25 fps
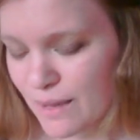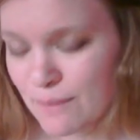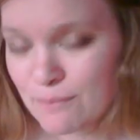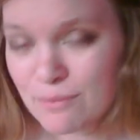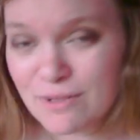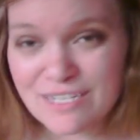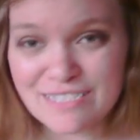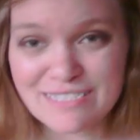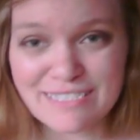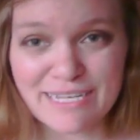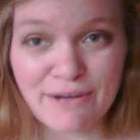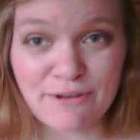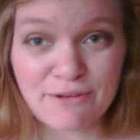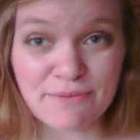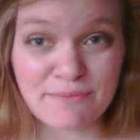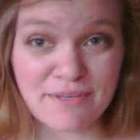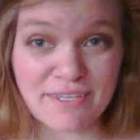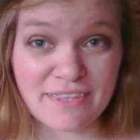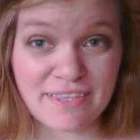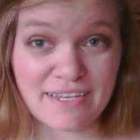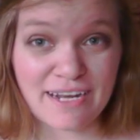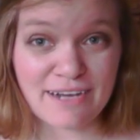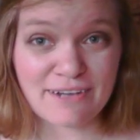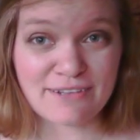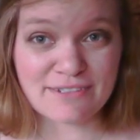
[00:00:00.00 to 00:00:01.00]
Plus, that would mean
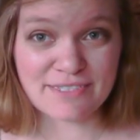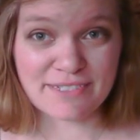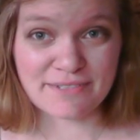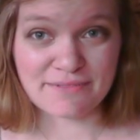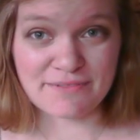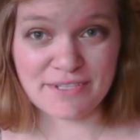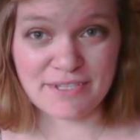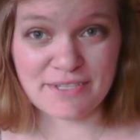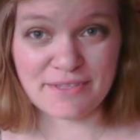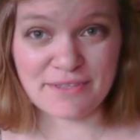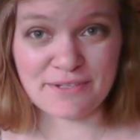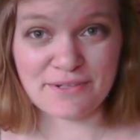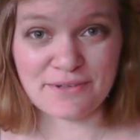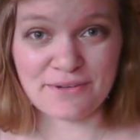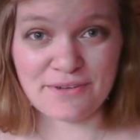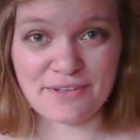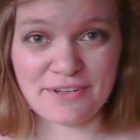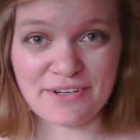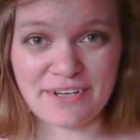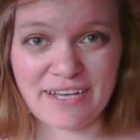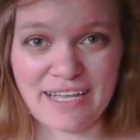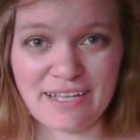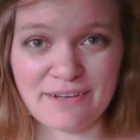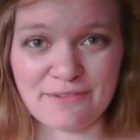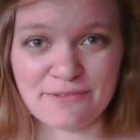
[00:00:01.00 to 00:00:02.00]
that I was living in the
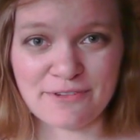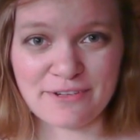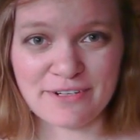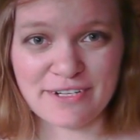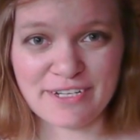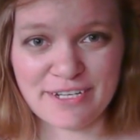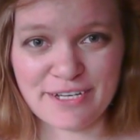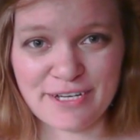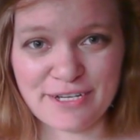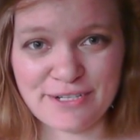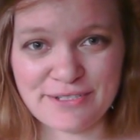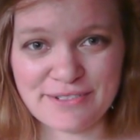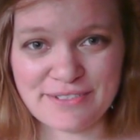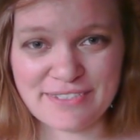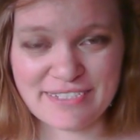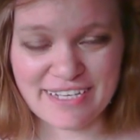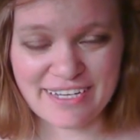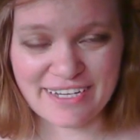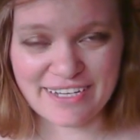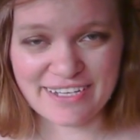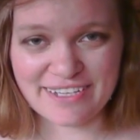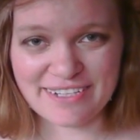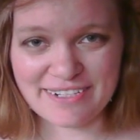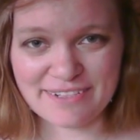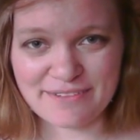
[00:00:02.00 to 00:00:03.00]
Northern California coast
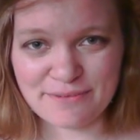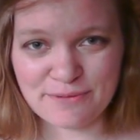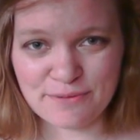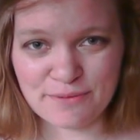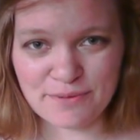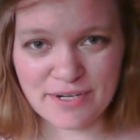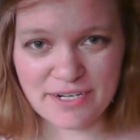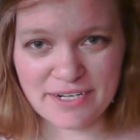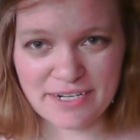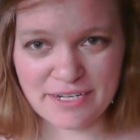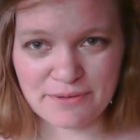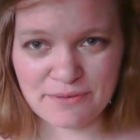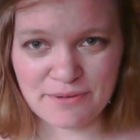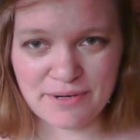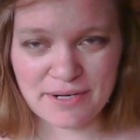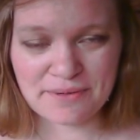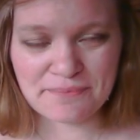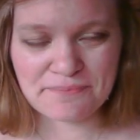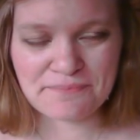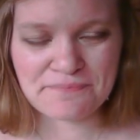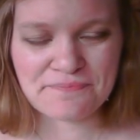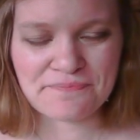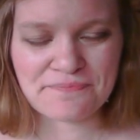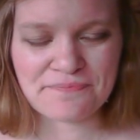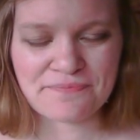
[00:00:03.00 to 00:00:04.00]
and could wear knitwear
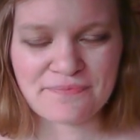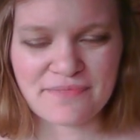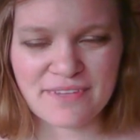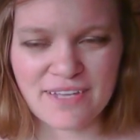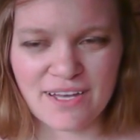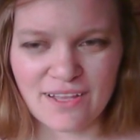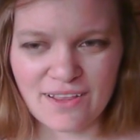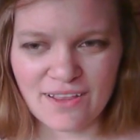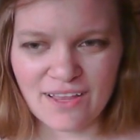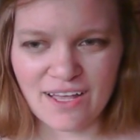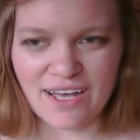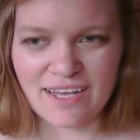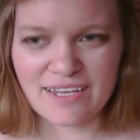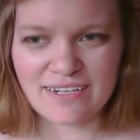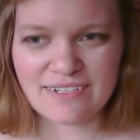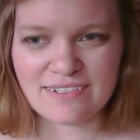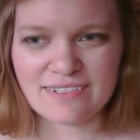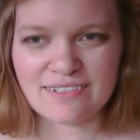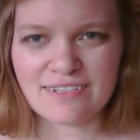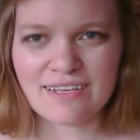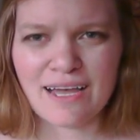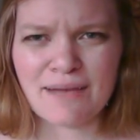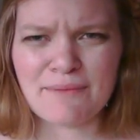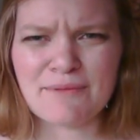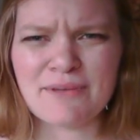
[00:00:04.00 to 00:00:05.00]
a lot.
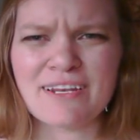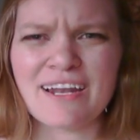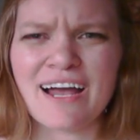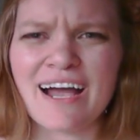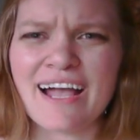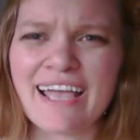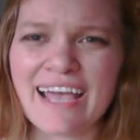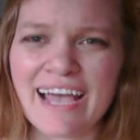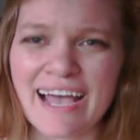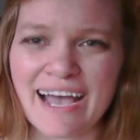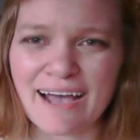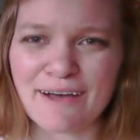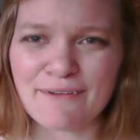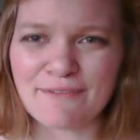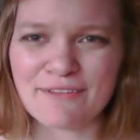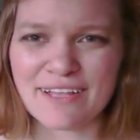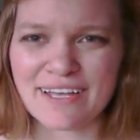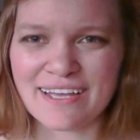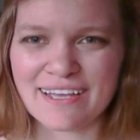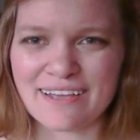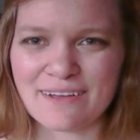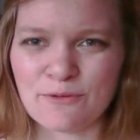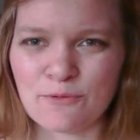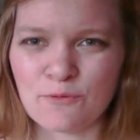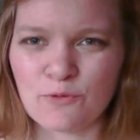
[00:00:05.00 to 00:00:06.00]
I mean, I have,
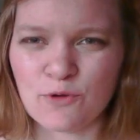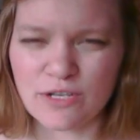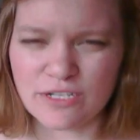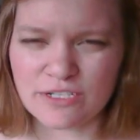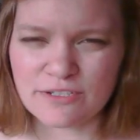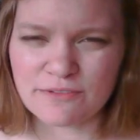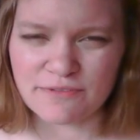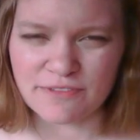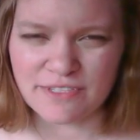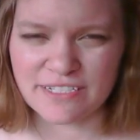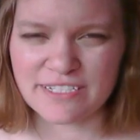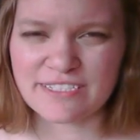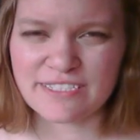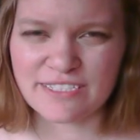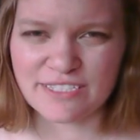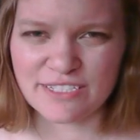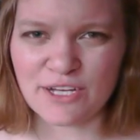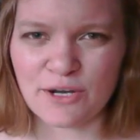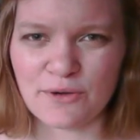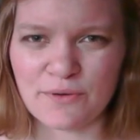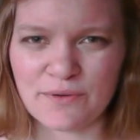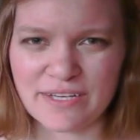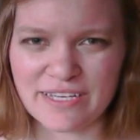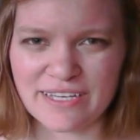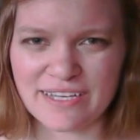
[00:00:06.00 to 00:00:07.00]
like, wonderfully
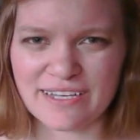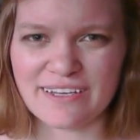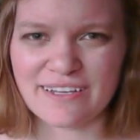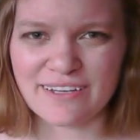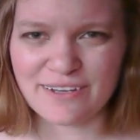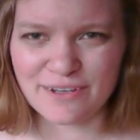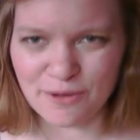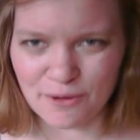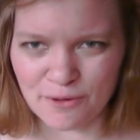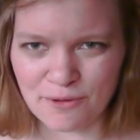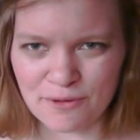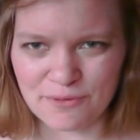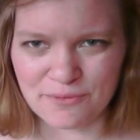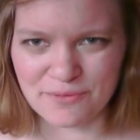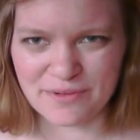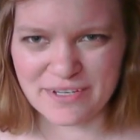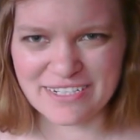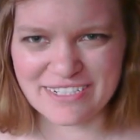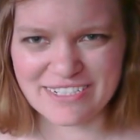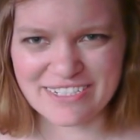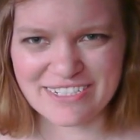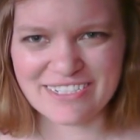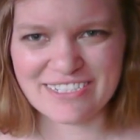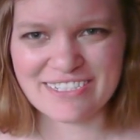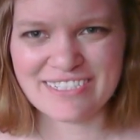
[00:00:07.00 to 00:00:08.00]
snowy, cold
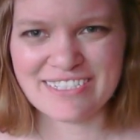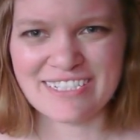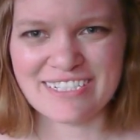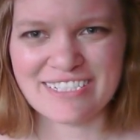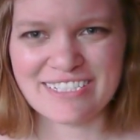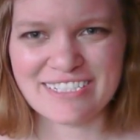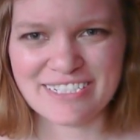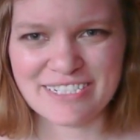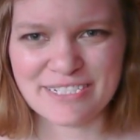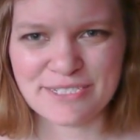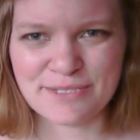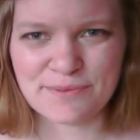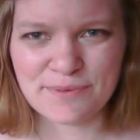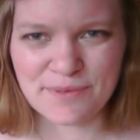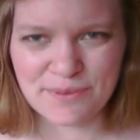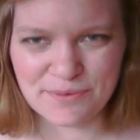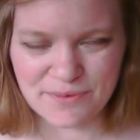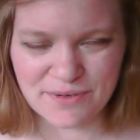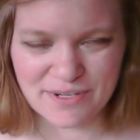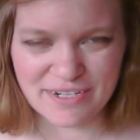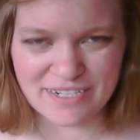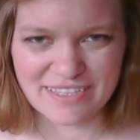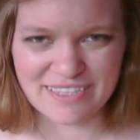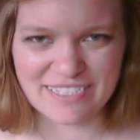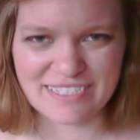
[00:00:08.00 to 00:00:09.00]
winters. It's just when
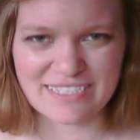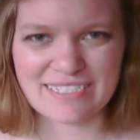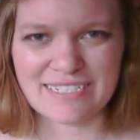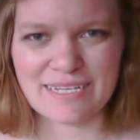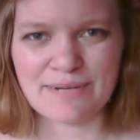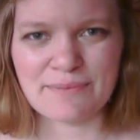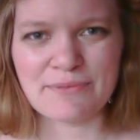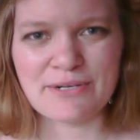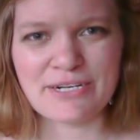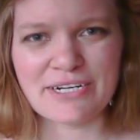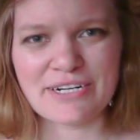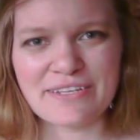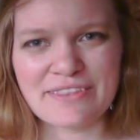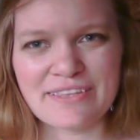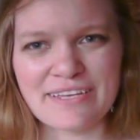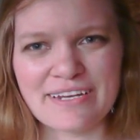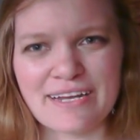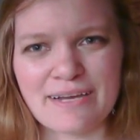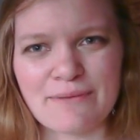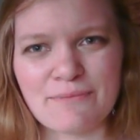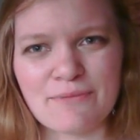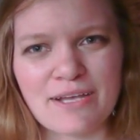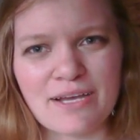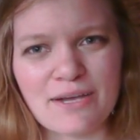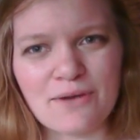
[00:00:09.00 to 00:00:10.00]
we're in the summer, then
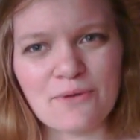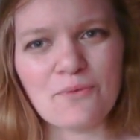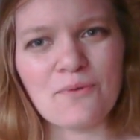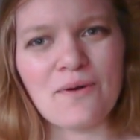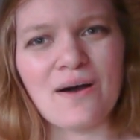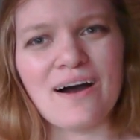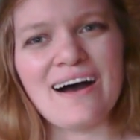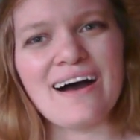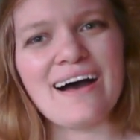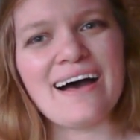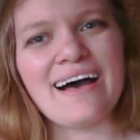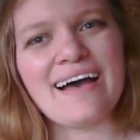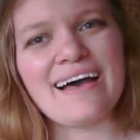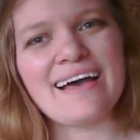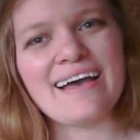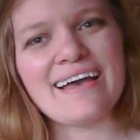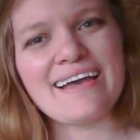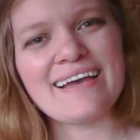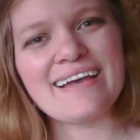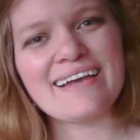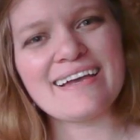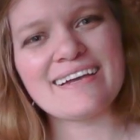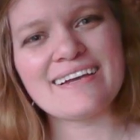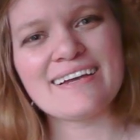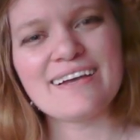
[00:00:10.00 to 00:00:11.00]
I'm like,
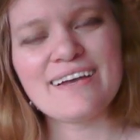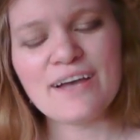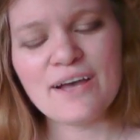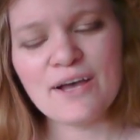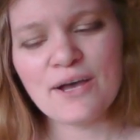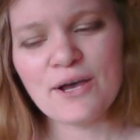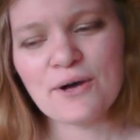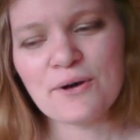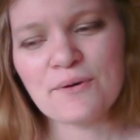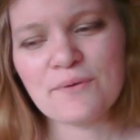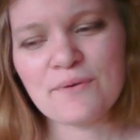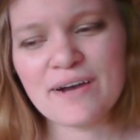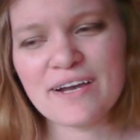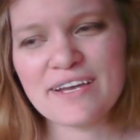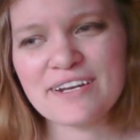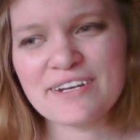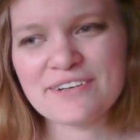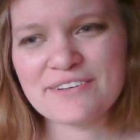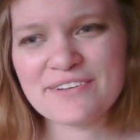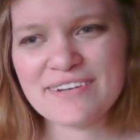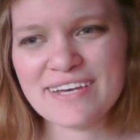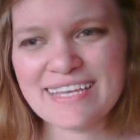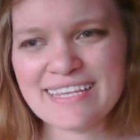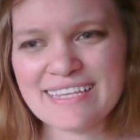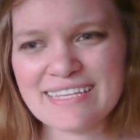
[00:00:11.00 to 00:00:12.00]
why? Why
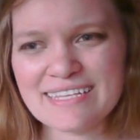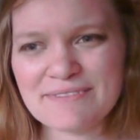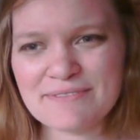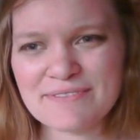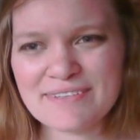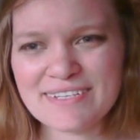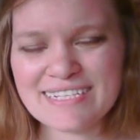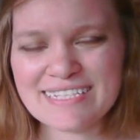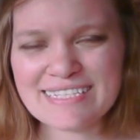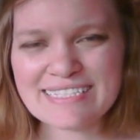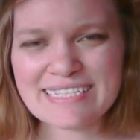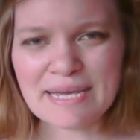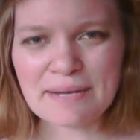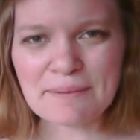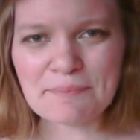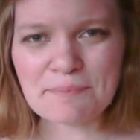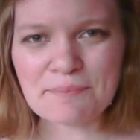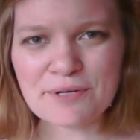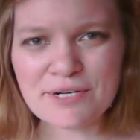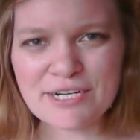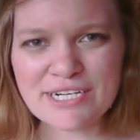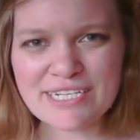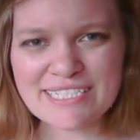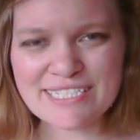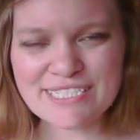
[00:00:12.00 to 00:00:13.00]
don't I live in the
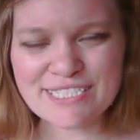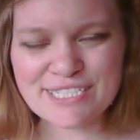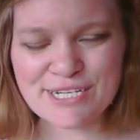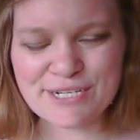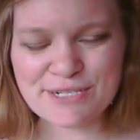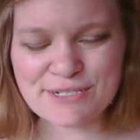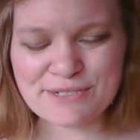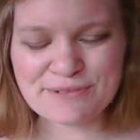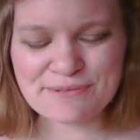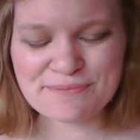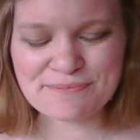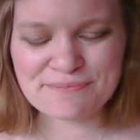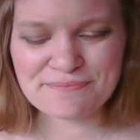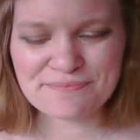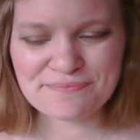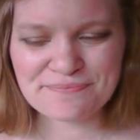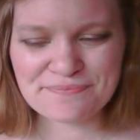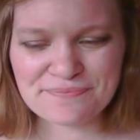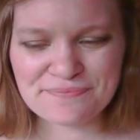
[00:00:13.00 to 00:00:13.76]
temperate zone?